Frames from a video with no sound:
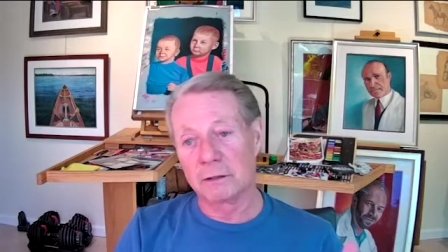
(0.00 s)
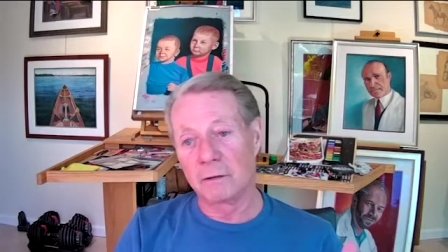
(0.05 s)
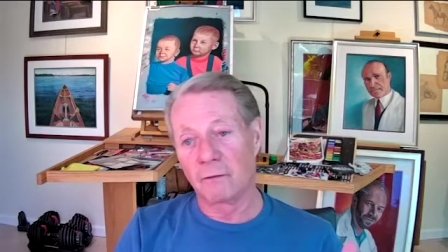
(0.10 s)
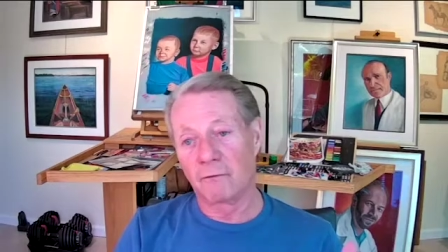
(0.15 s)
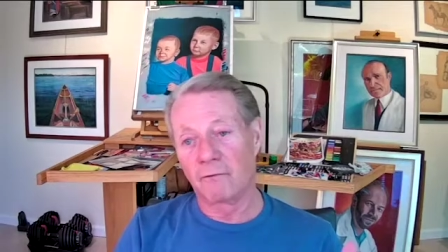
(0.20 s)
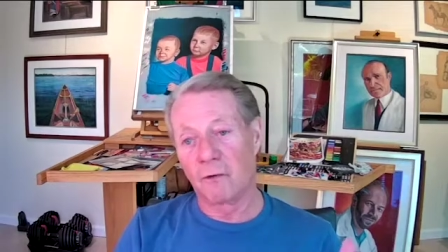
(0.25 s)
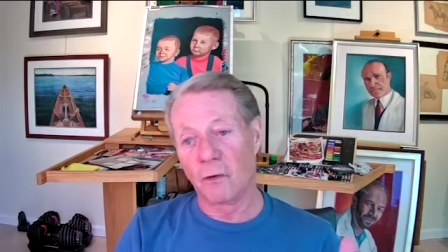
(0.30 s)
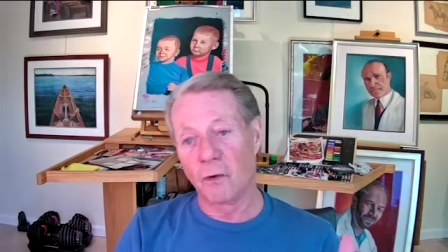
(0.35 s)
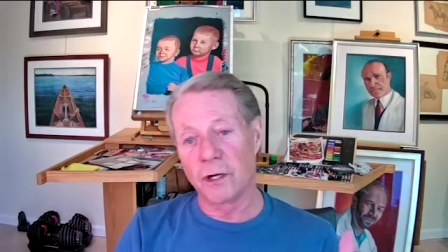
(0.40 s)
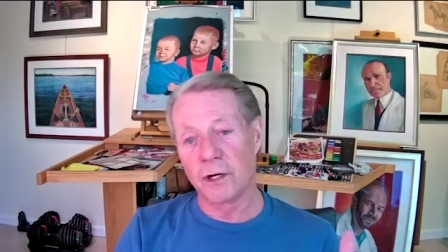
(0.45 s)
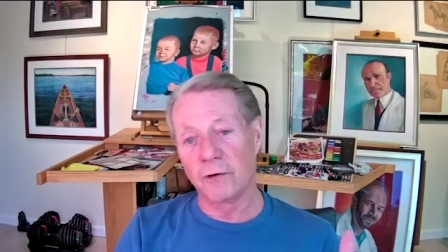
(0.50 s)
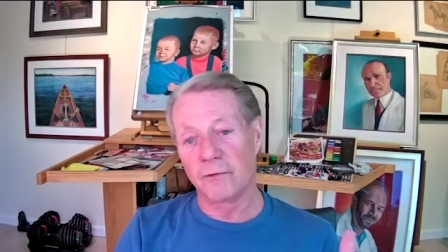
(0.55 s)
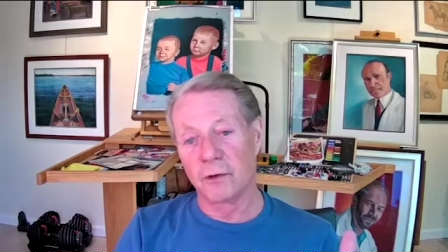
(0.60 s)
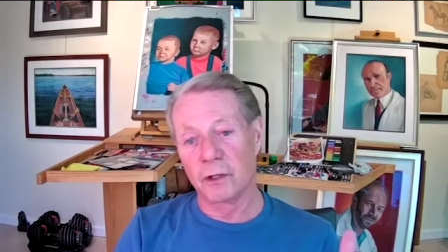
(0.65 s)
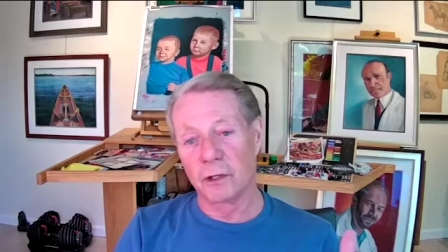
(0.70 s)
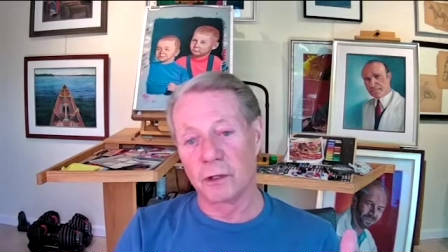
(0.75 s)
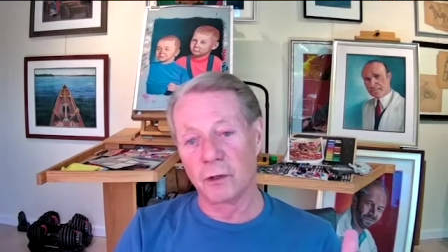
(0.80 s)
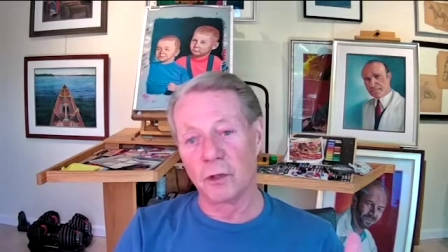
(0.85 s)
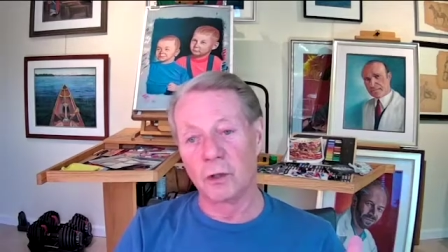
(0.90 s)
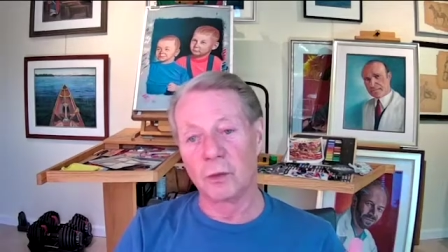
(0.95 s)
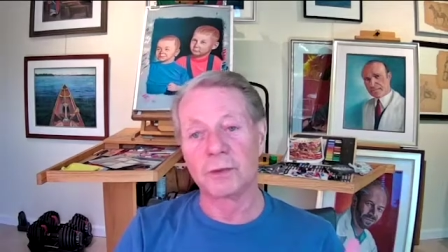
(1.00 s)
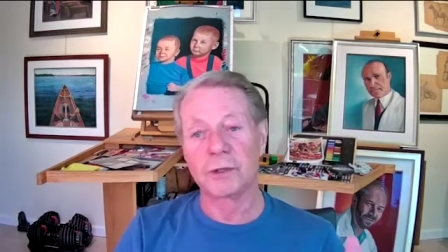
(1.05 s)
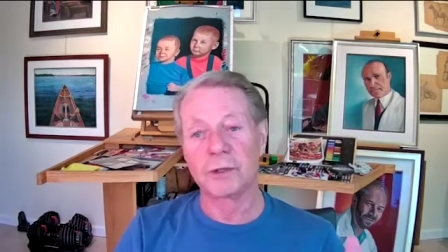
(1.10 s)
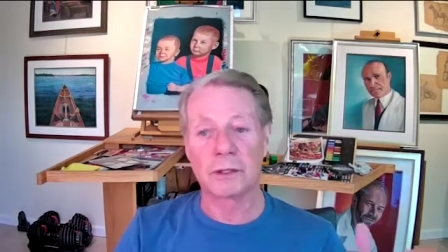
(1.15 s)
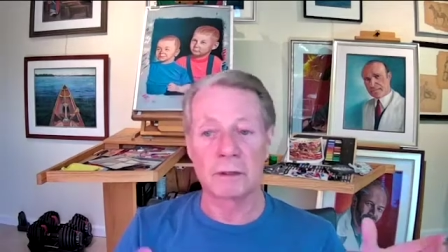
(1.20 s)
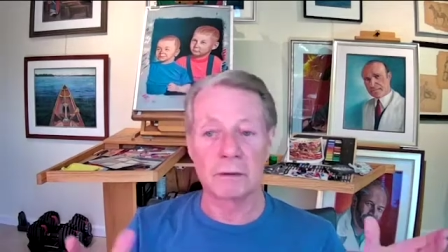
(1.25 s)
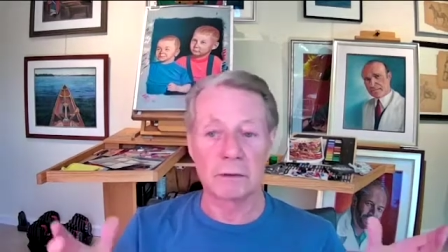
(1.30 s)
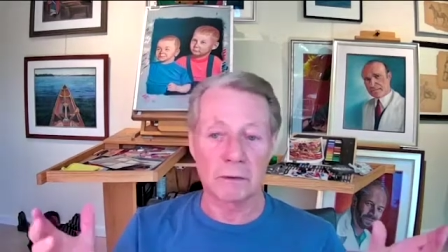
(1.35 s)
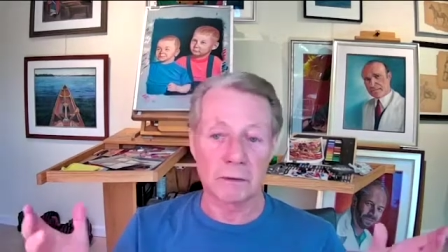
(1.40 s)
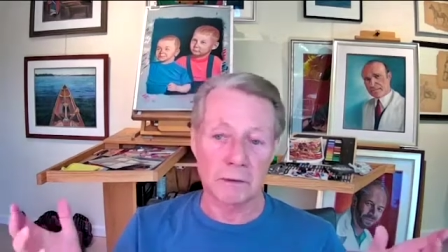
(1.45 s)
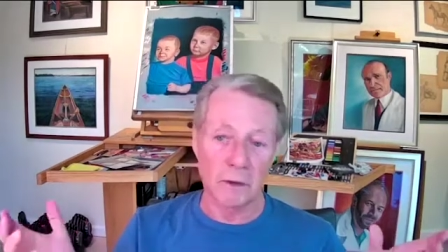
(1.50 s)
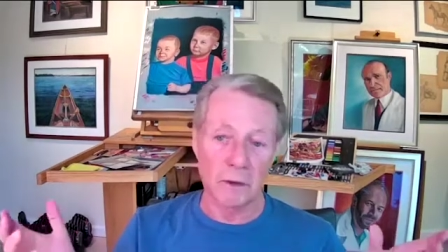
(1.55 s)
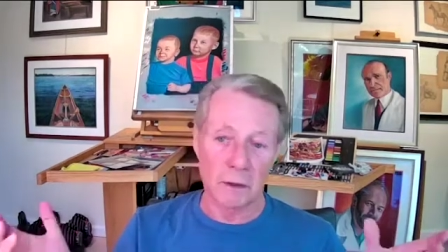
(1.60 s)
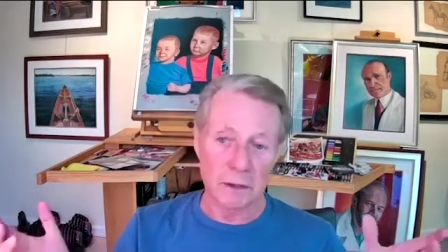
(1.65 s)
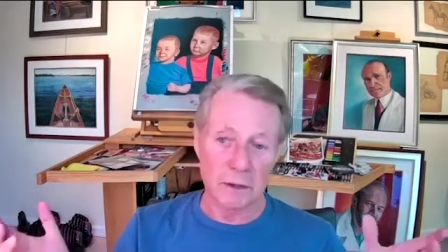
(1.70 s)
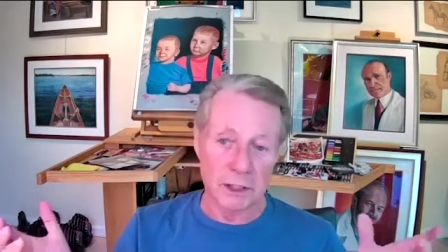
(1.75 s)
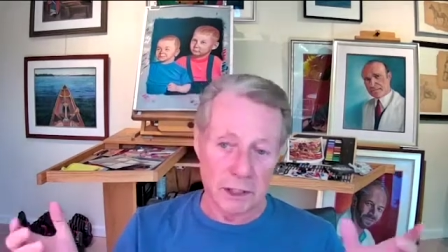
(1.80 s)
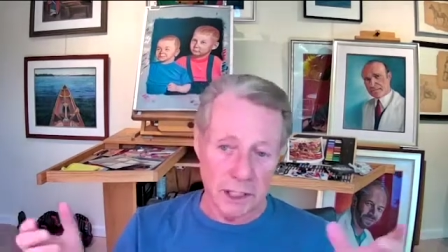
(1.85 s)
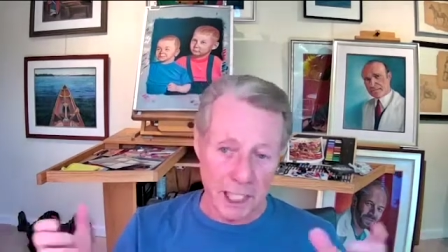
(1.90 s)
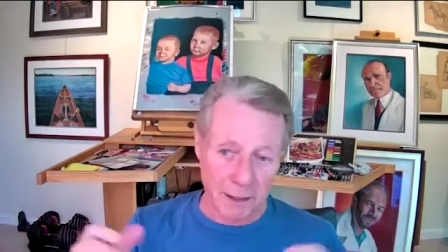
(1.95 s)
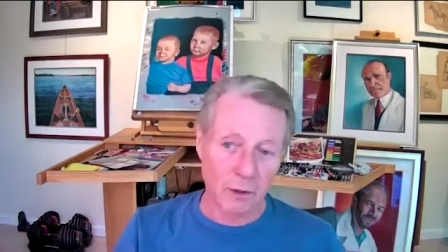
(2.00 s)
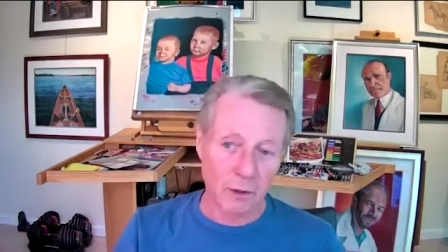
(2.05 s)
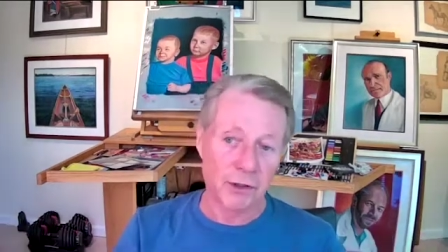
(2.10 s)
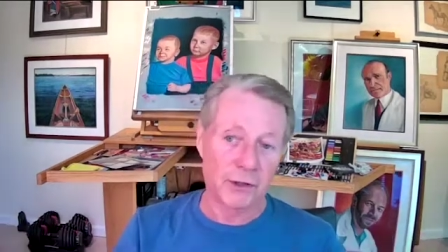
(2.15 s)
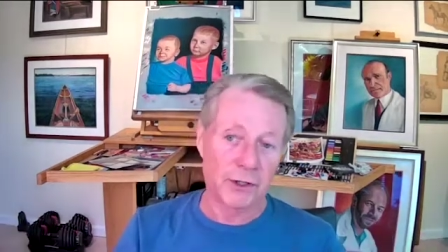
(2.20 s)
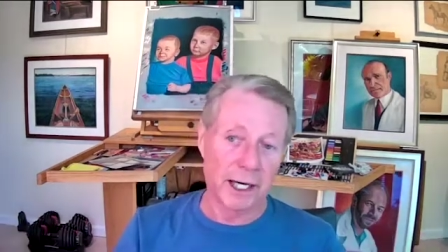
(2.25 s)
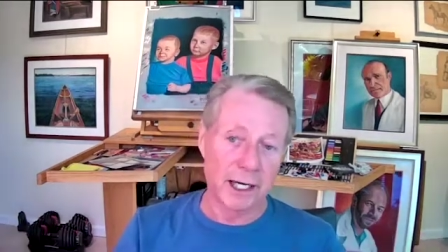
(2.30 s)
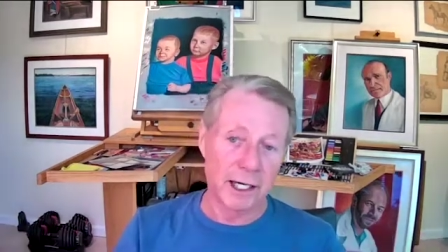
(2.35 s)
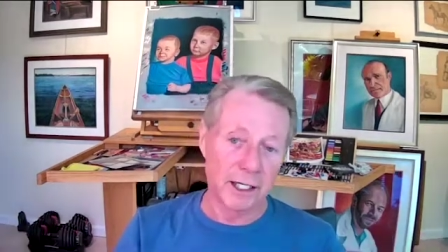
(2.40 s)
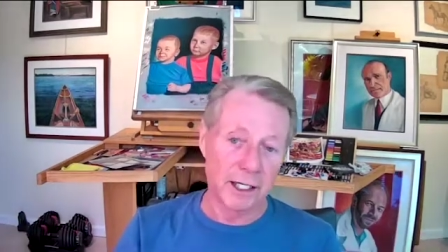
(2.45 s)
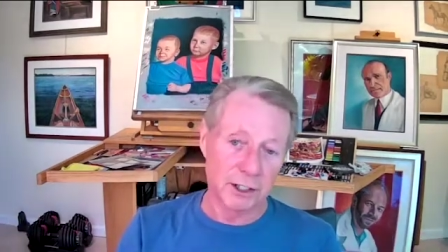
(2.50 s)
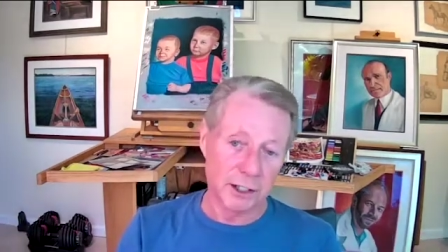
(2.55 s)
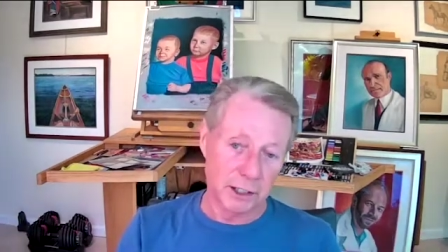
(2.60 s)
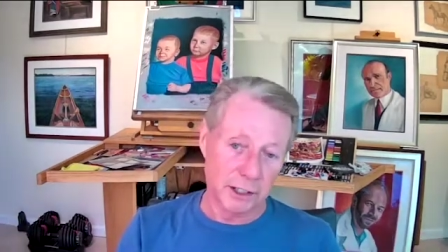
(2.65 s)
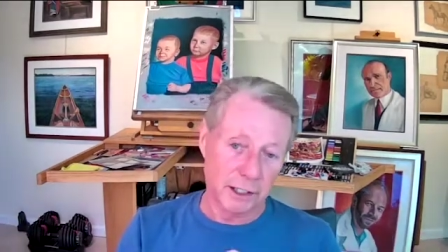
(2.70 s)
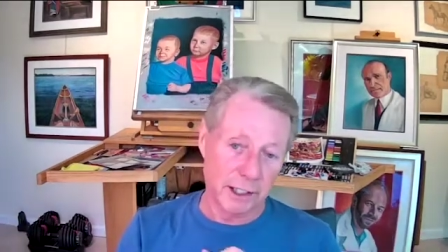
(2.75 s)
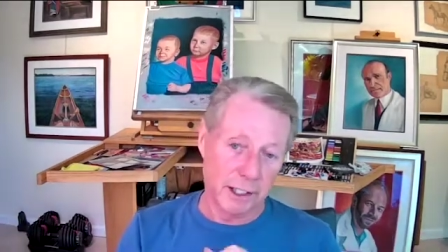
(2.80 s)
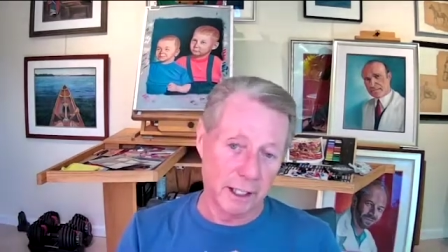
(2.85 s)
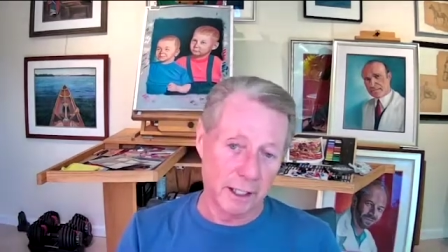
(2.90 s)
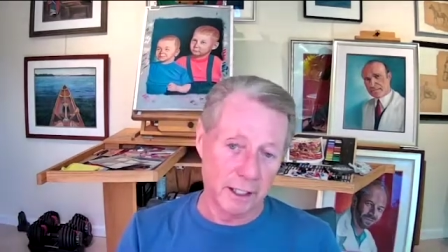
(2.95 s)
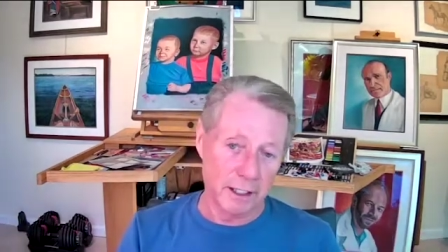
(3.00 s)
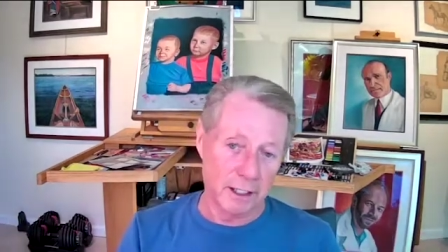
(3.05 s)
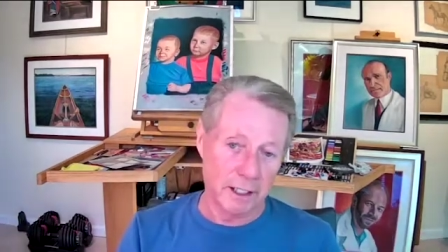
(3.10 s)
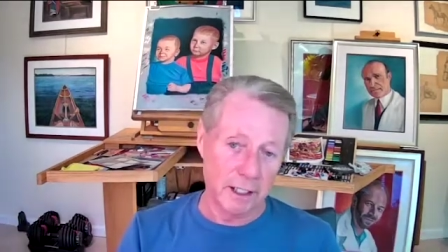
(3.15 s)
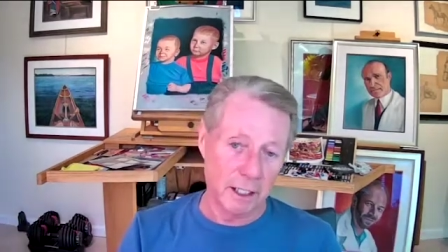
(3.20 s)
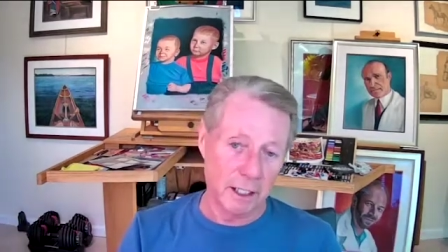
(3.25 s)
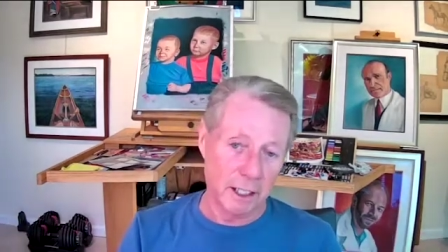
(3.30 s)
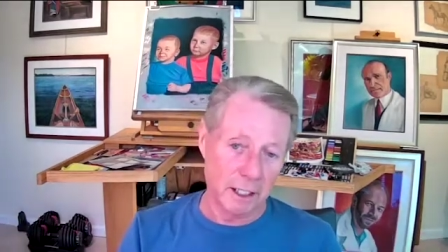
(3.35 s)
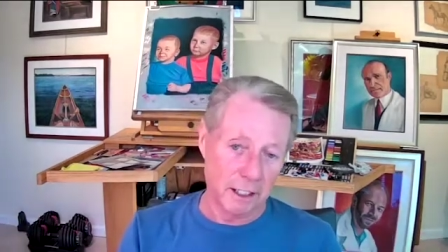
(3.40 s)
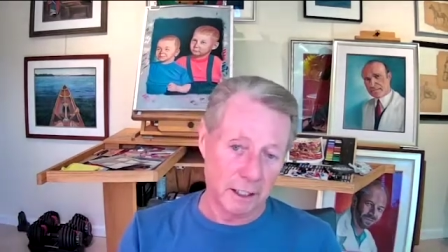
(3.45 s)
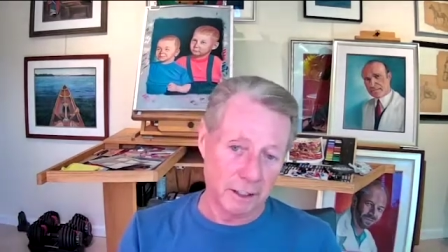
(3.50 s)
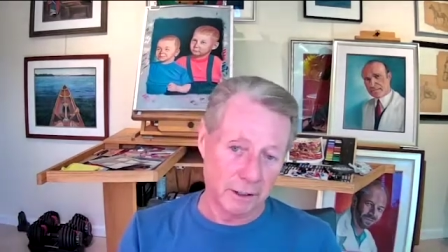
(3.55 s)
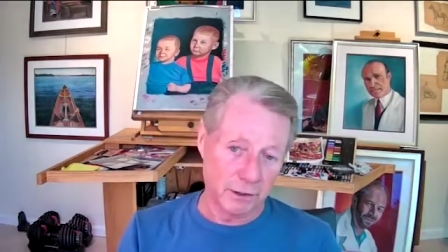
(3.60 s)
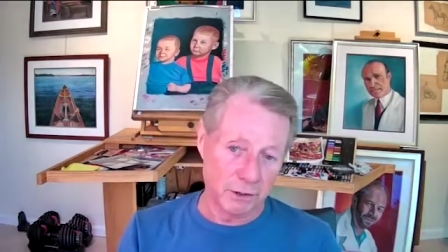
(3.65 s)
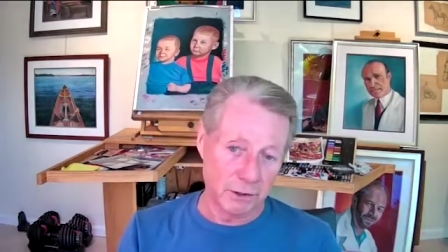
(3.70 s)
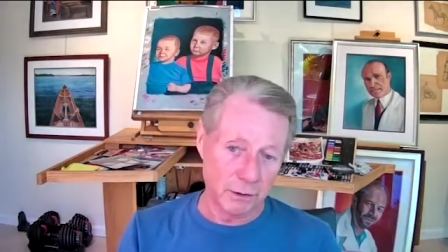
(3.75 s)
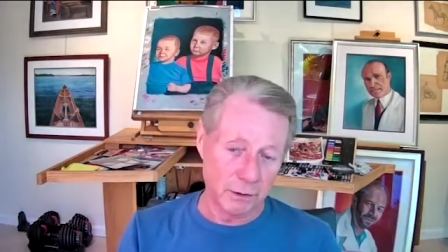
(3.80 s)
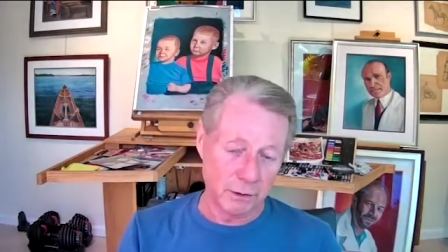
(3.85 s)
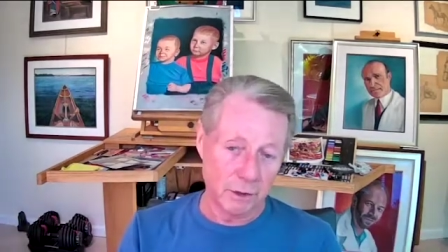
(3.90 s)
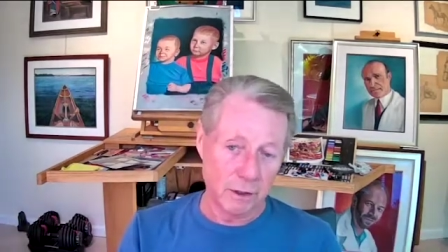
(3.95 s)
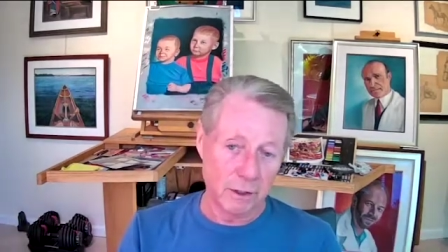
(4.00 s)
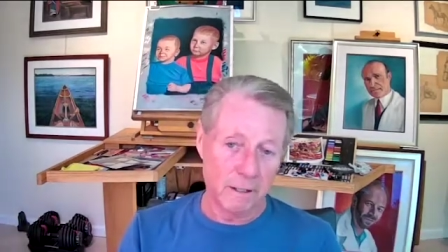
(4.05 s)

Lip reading: 4 different groups simultaneously in 1992